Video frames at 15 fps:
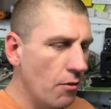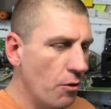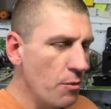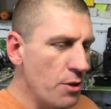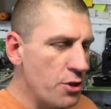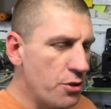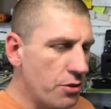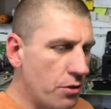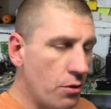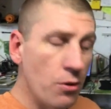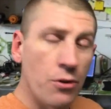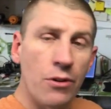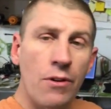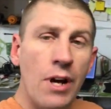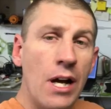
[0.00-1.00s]
We're just
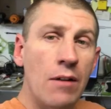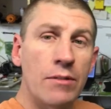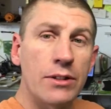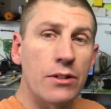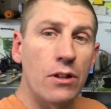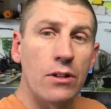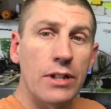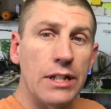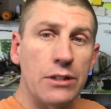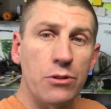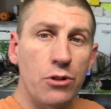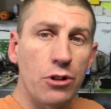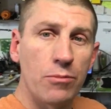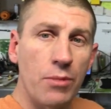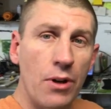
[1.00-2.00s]
screwing around with all these
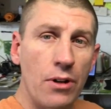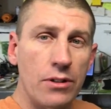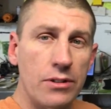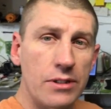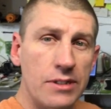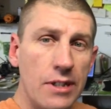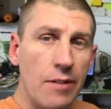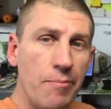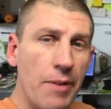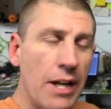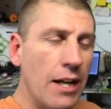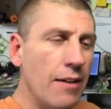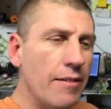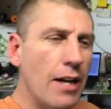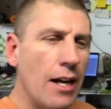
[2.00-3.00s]
oil burners and stuff.
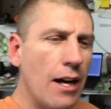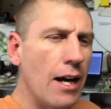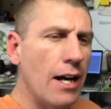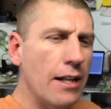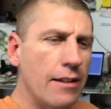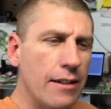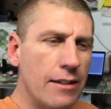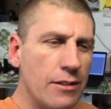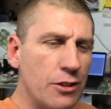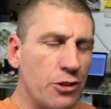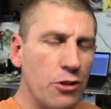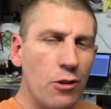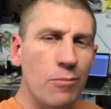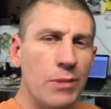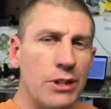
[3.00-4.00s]
Man, I've got ideas
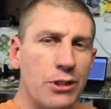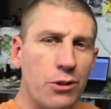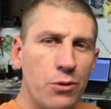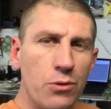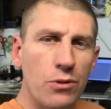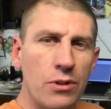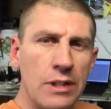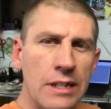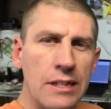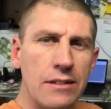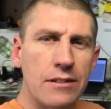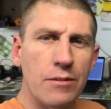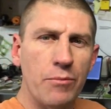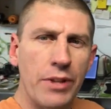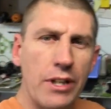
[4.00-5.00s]
so much cooler than
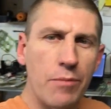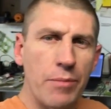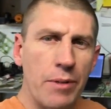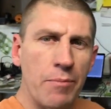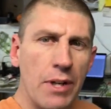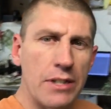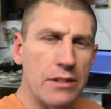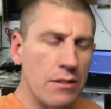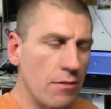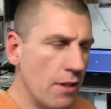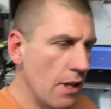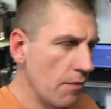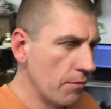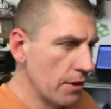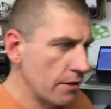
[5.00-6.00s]
this that we could be messing
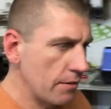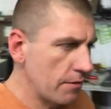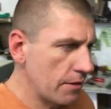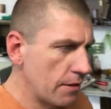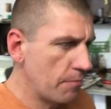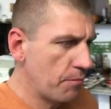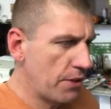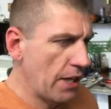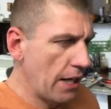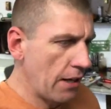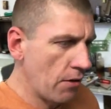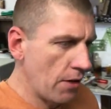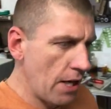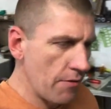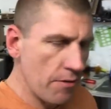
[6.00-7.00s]
around with that I
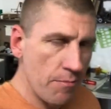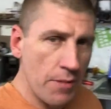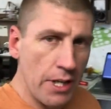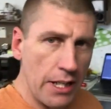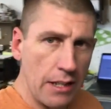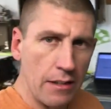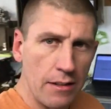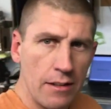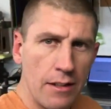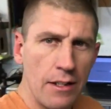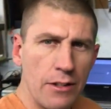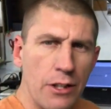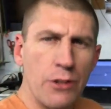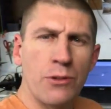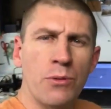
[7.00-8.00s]
don't have the money to
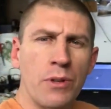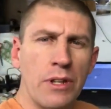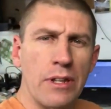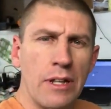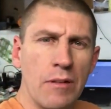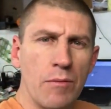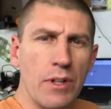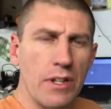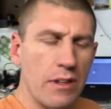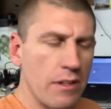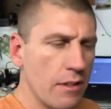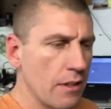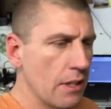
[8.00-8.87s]
do anything with.